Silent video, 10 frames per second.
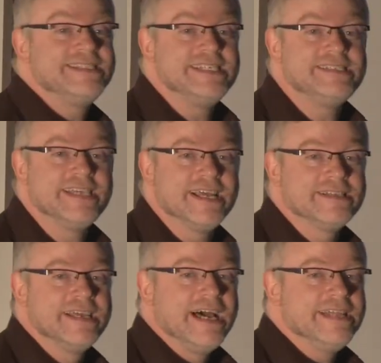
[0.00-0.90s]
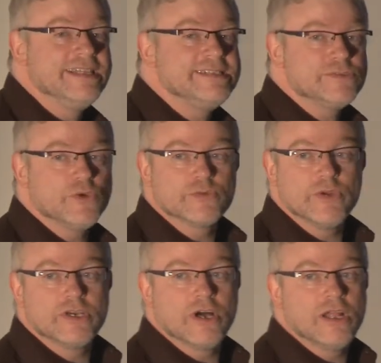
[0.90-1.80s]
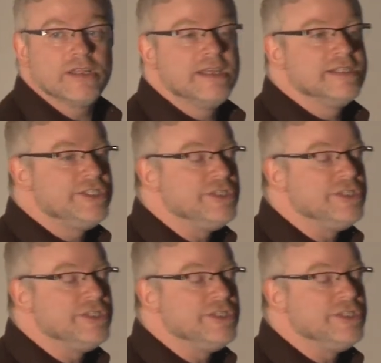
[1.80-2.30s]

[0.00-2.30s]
T cell. And this is what we call